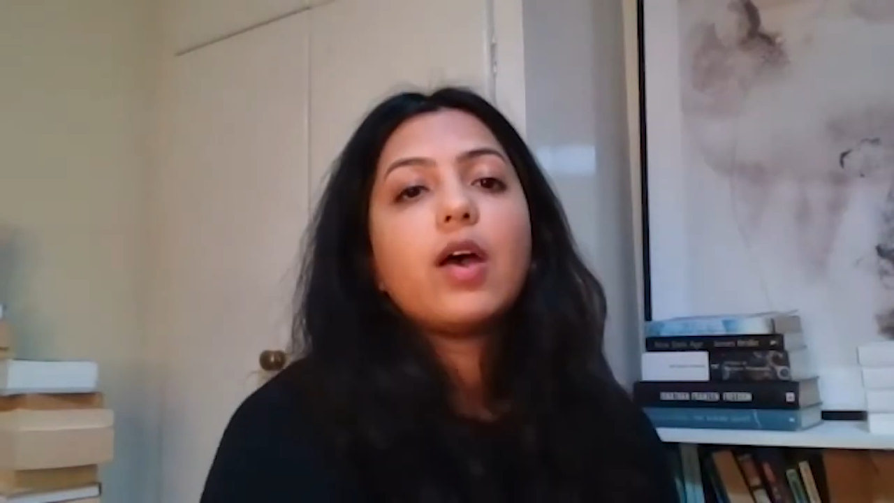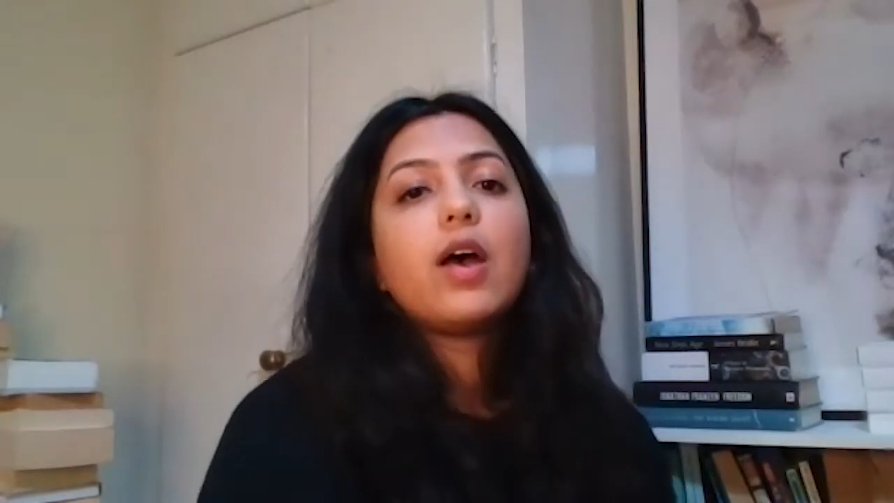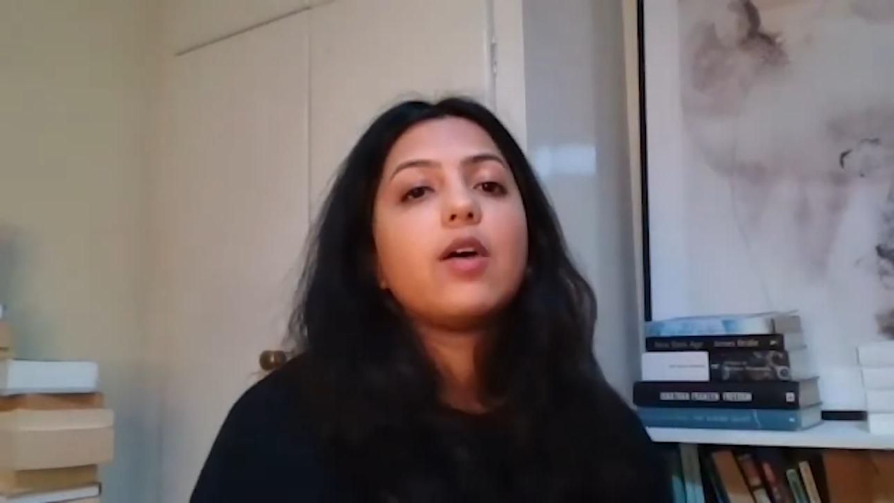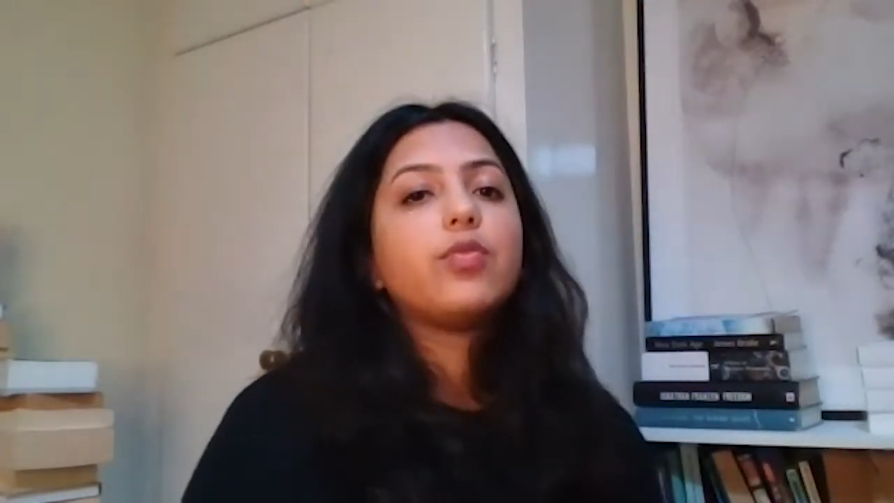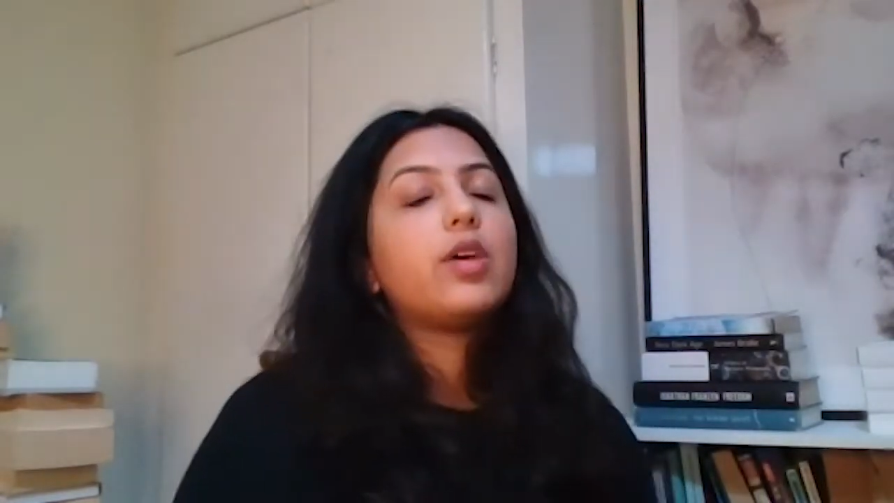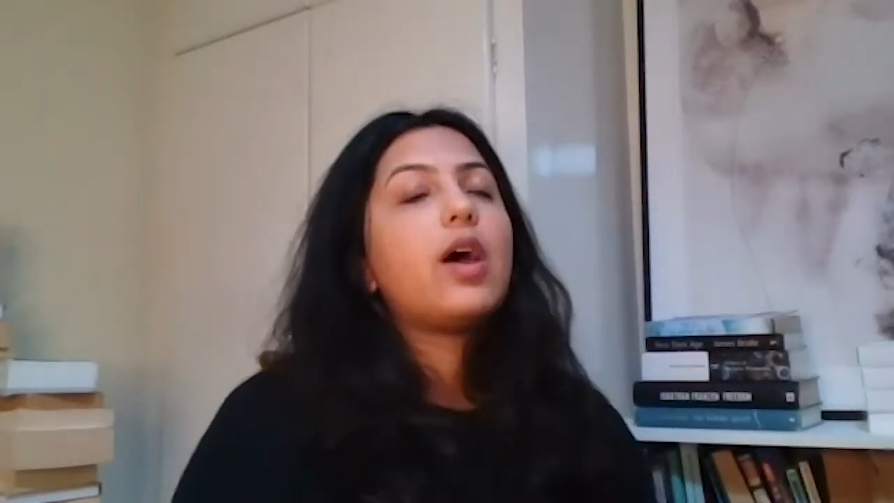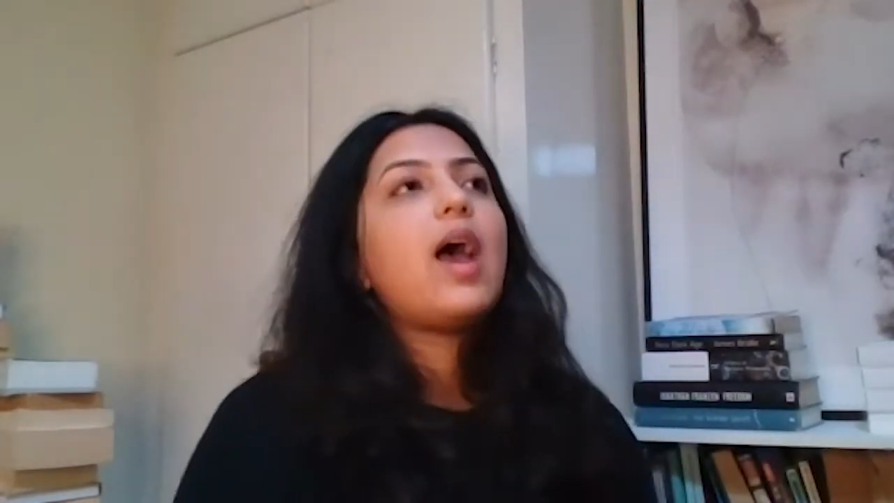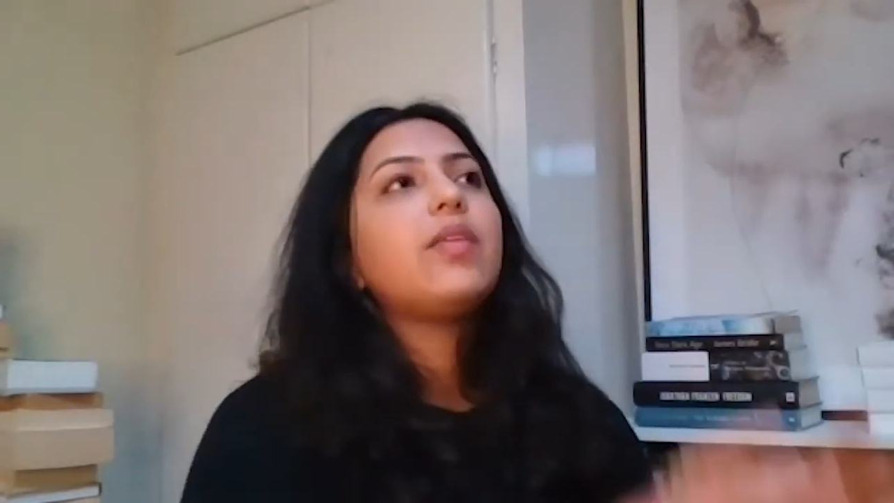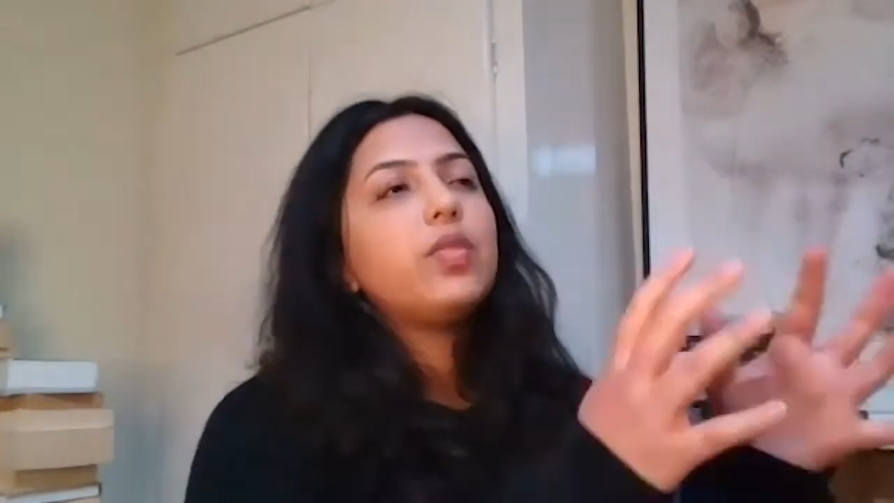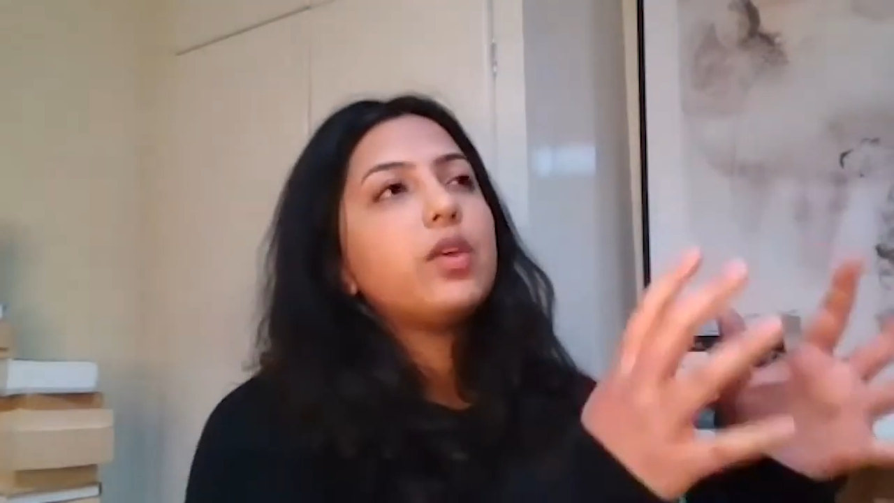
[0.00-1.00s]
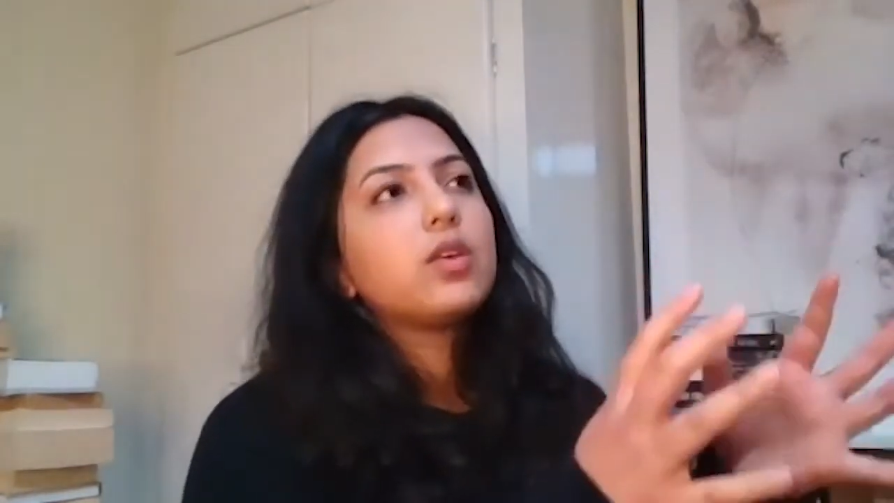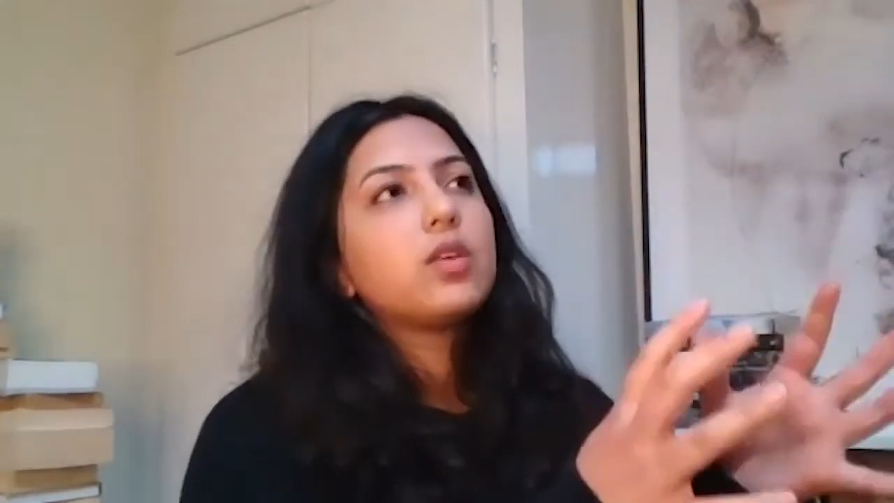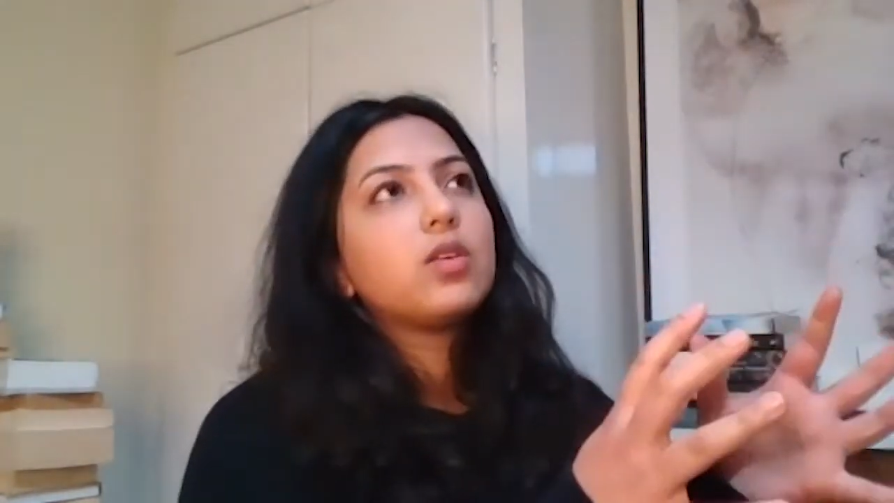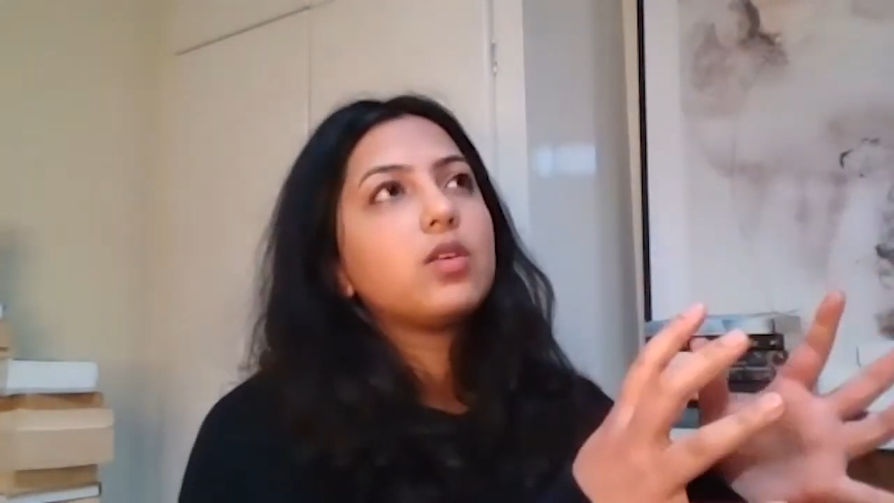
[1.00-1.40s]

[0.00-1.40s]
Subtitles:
The ethnic